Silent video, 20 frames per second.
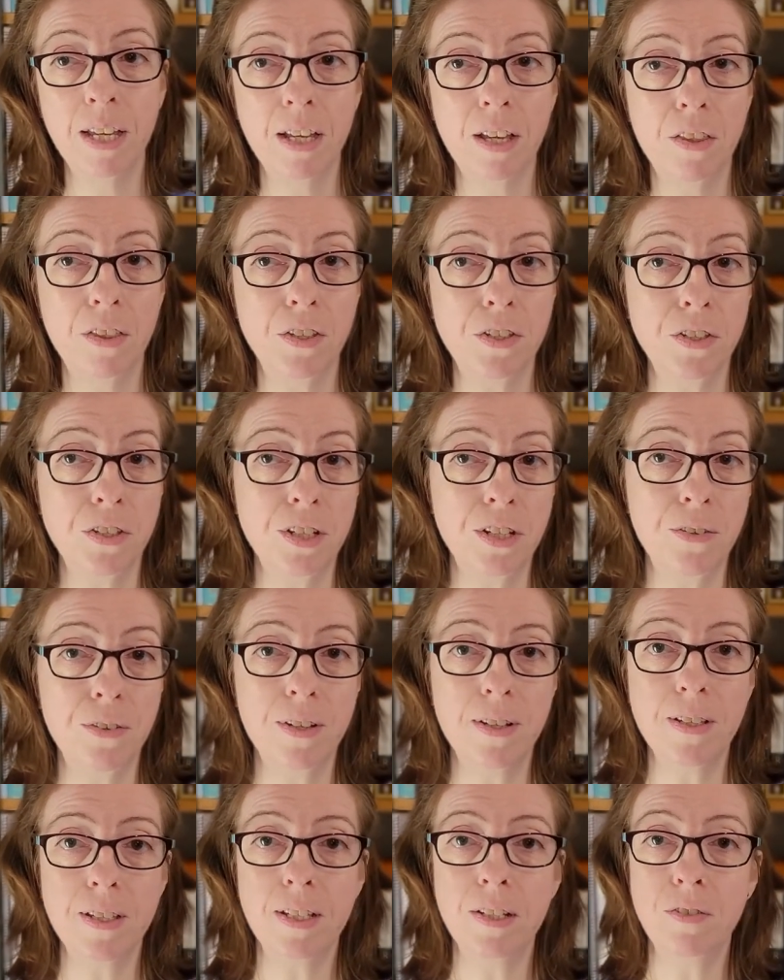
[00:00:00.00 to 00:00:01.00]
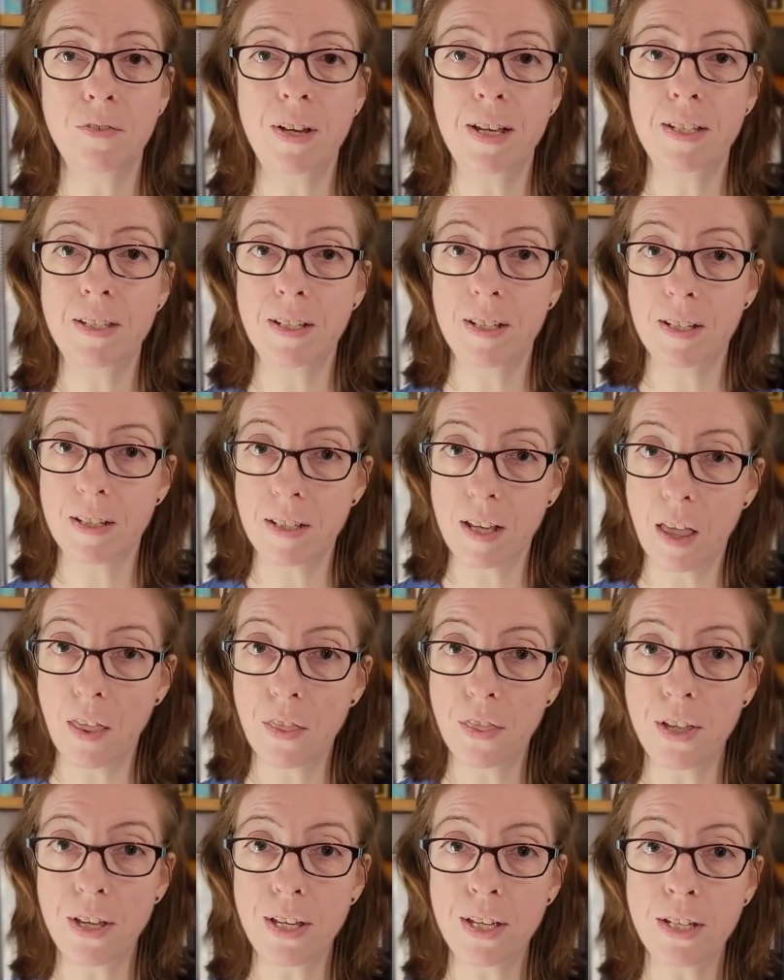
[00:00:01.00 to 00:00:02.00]
The series addresses
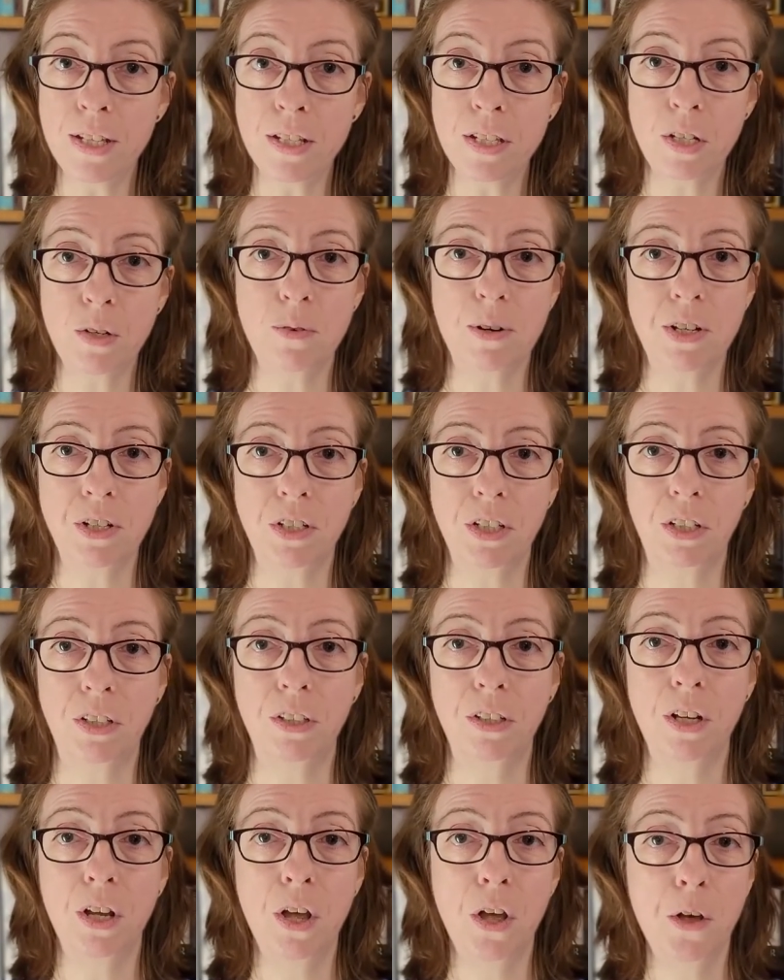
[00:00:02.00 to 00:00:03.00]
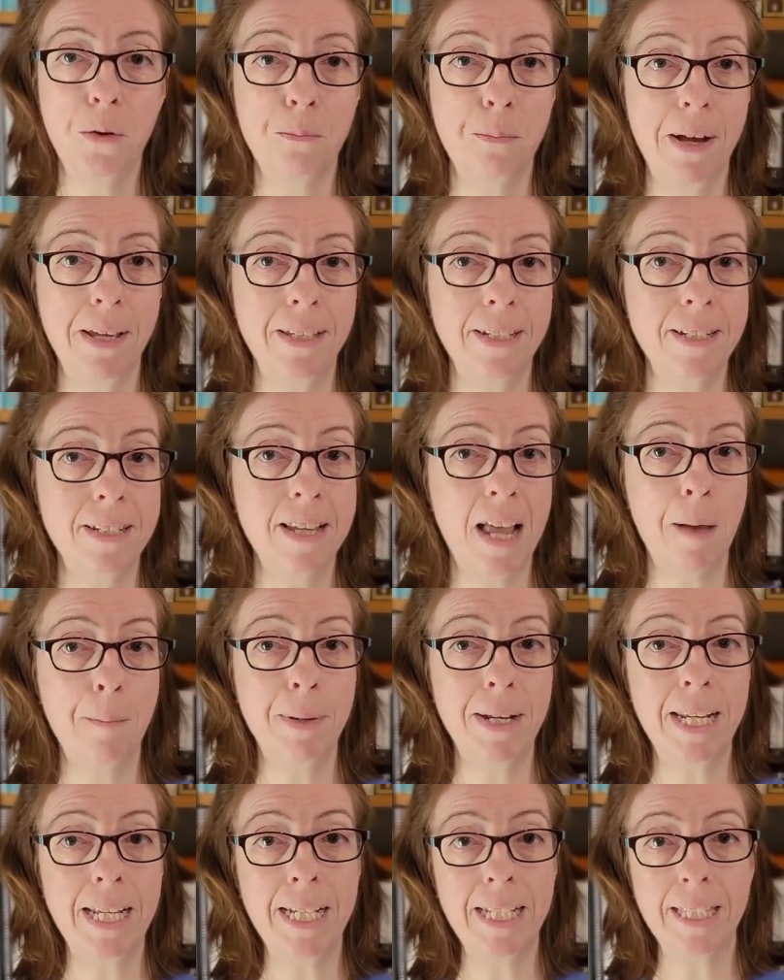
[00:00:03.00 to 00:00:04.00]
this question by
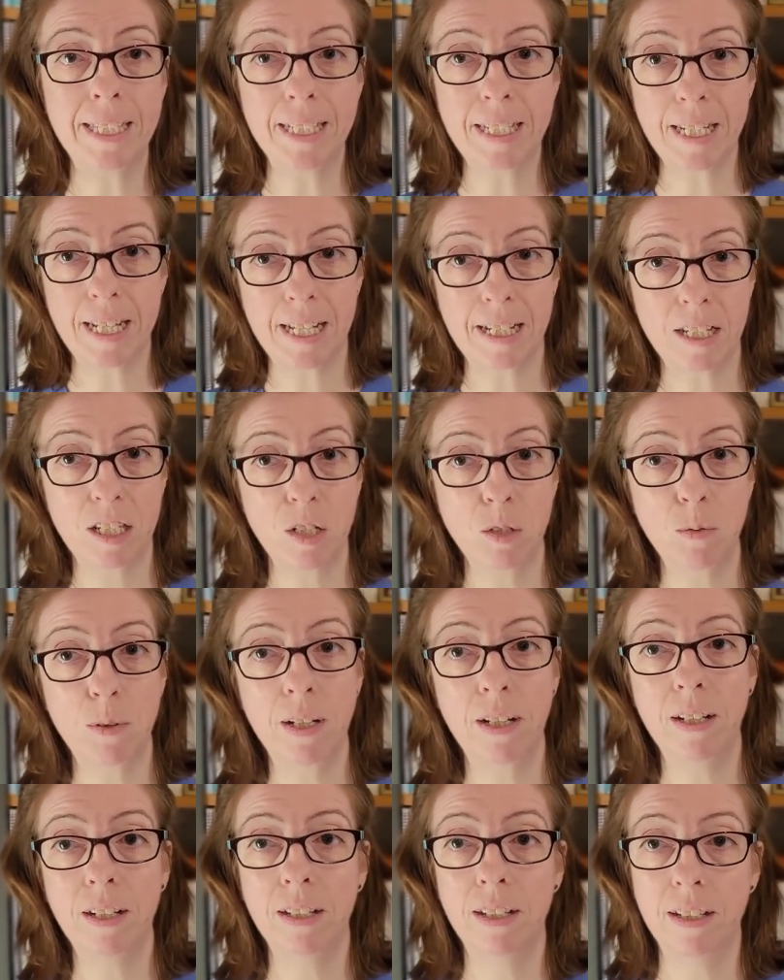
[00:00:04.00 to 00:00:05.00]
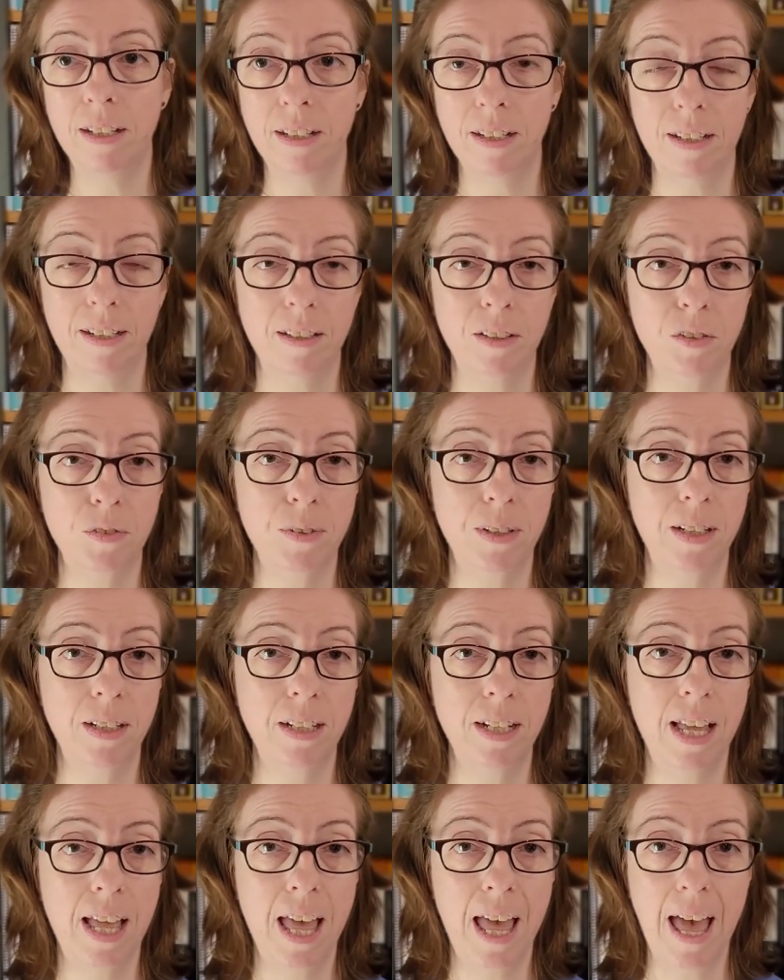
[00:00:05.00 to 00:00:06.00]
examining the textual,
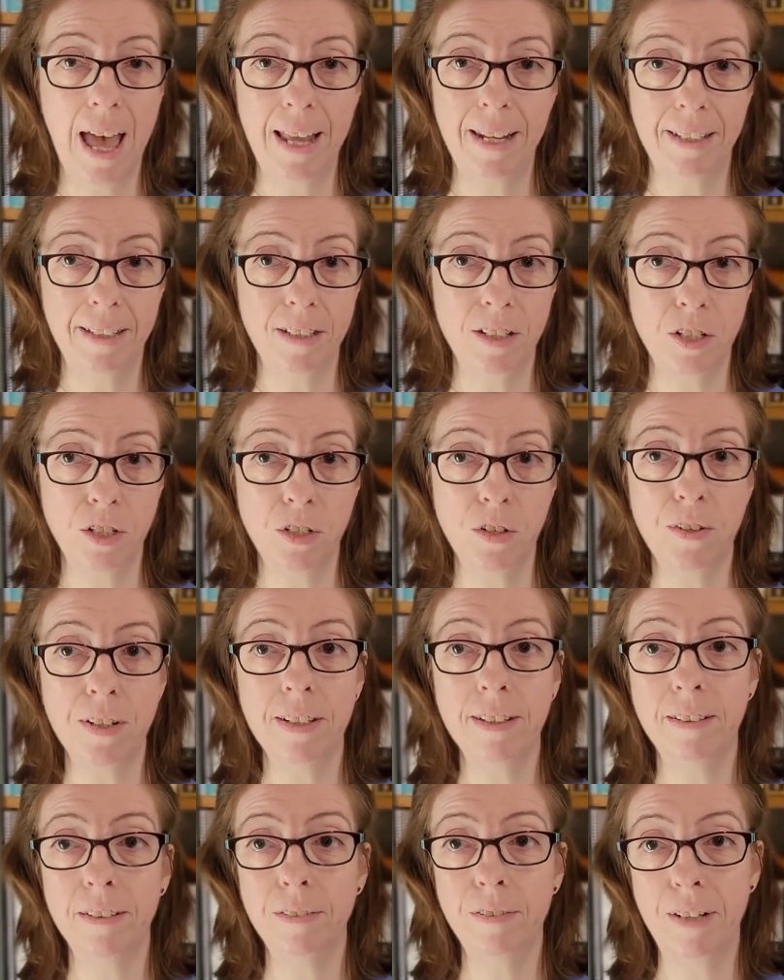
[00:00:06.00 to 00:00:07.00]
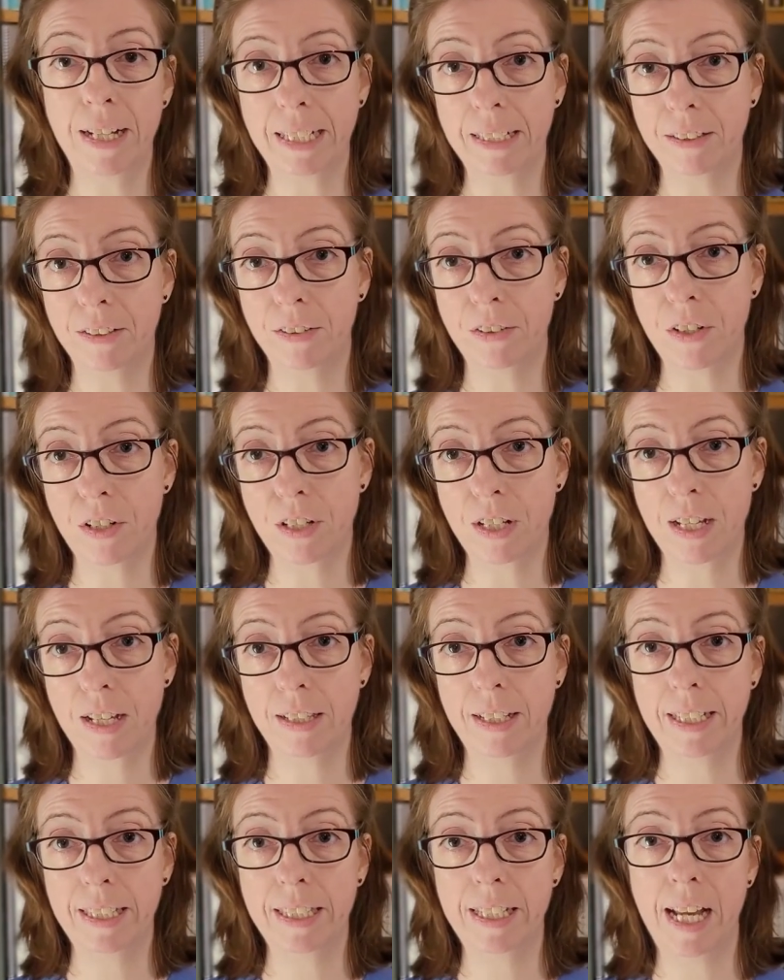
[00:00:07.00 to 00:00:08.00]
cultural, and historical factors
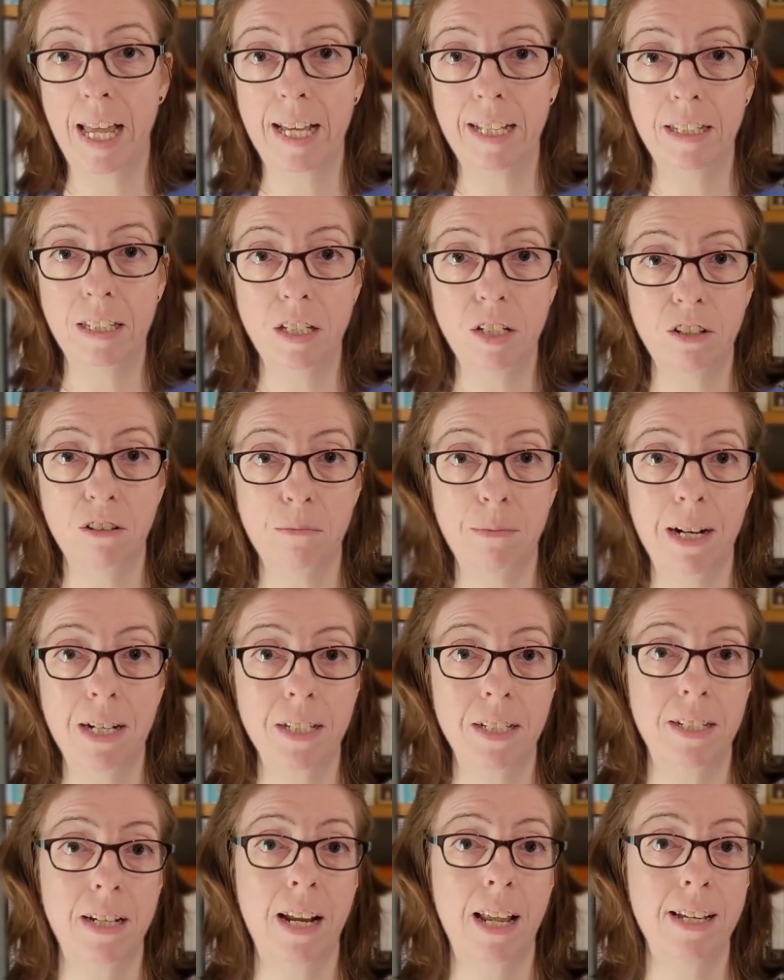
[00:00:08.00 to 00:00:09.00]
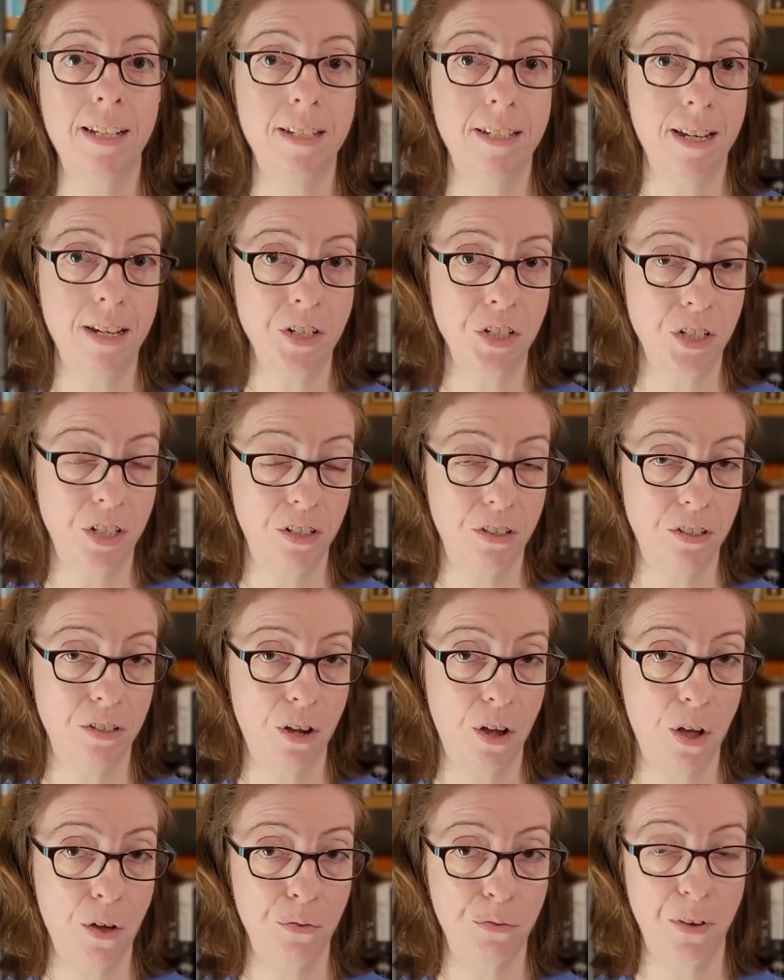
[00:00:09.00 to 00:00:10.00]
that led to the marginalization
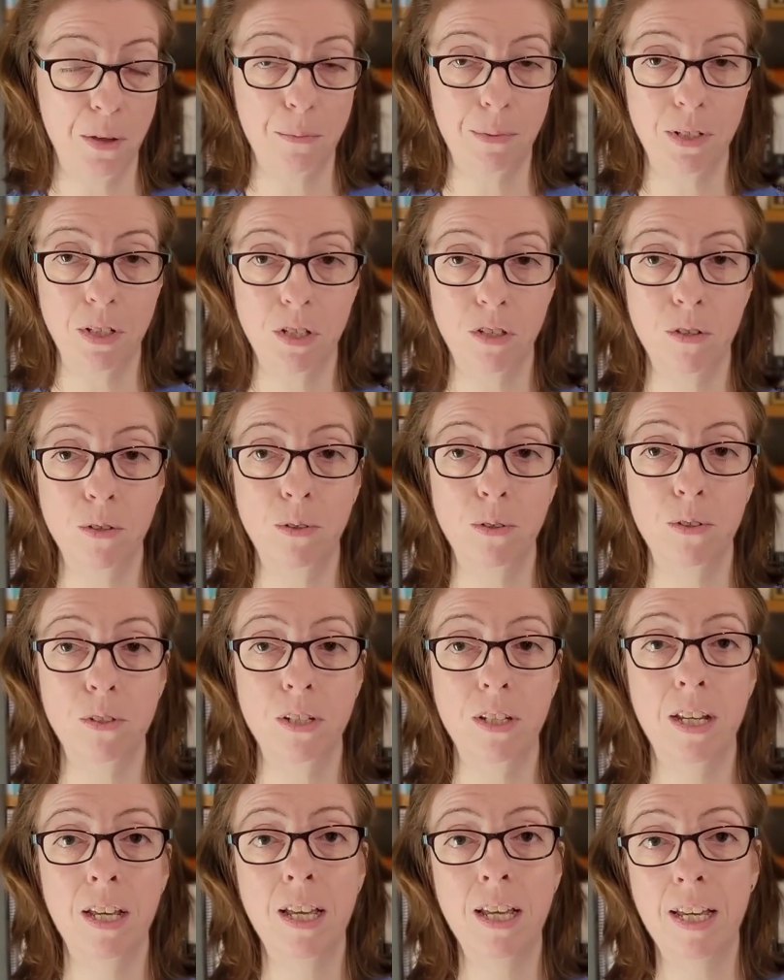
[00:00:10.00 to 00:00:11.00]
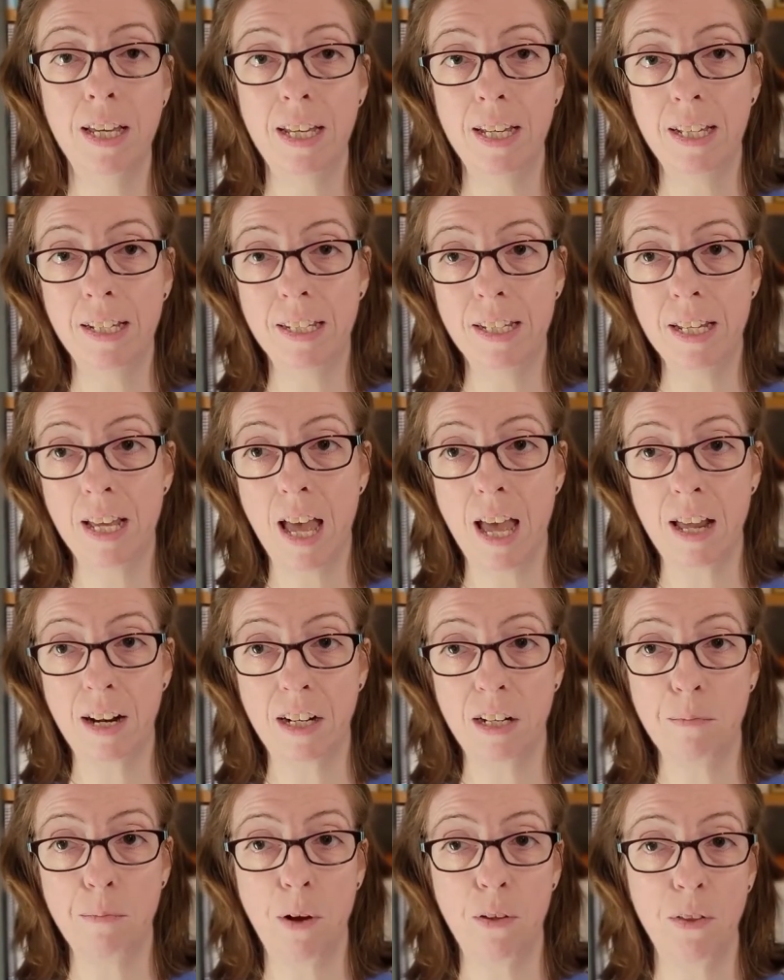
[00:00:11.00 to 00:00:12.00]
of women's thought in the
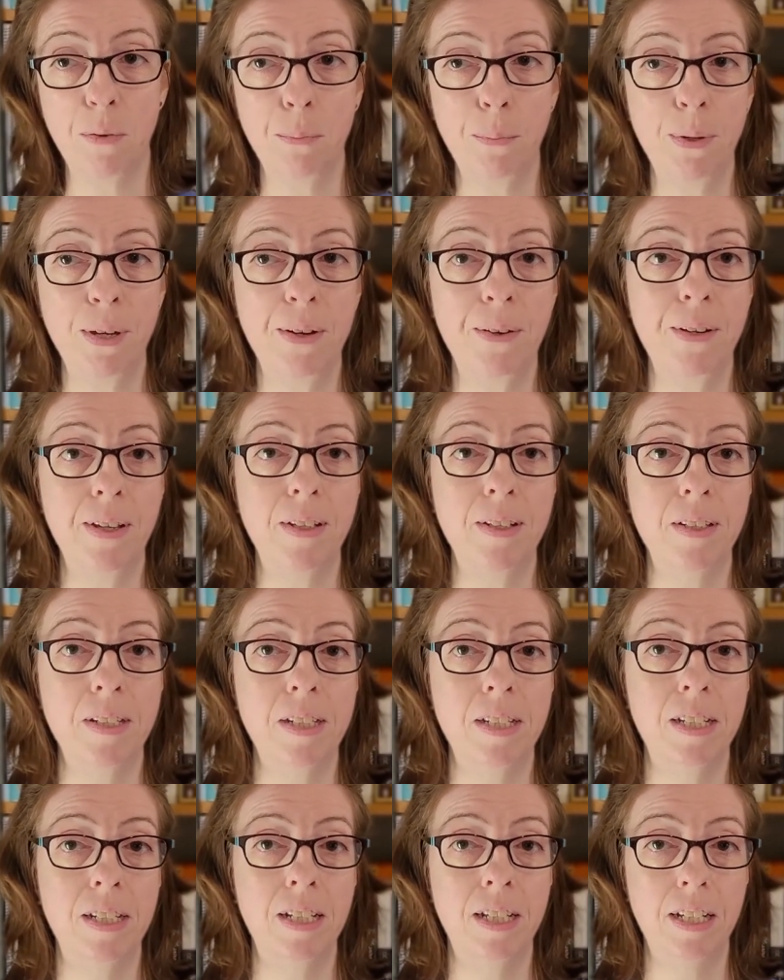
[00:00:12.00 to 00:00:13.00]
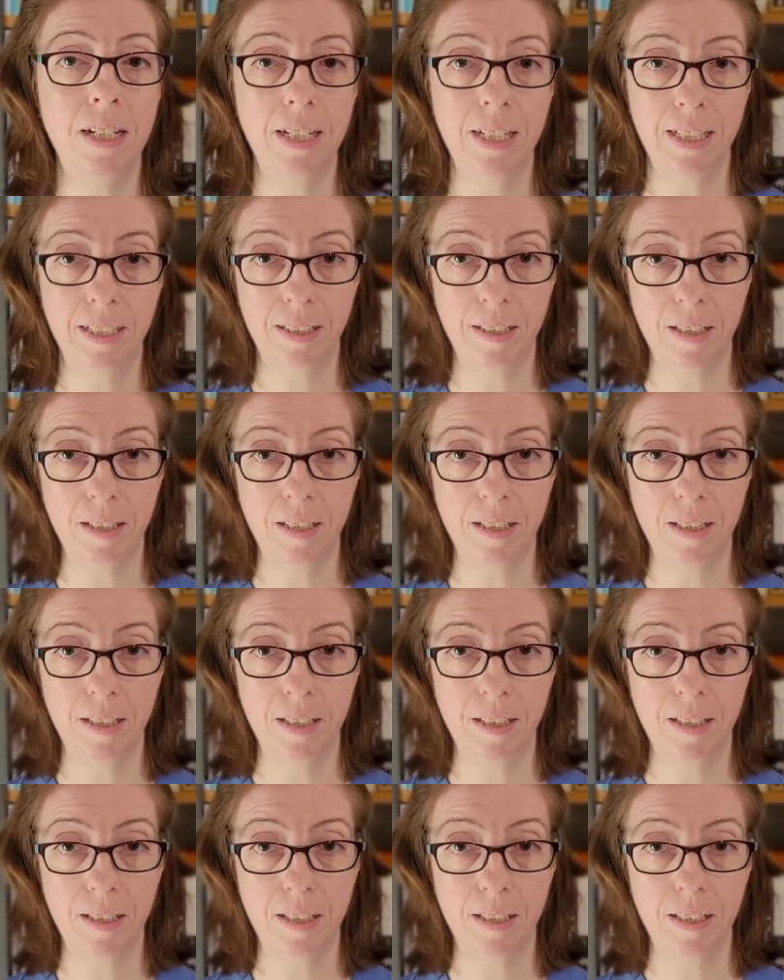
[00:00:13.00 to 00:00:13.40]
early modern period, at a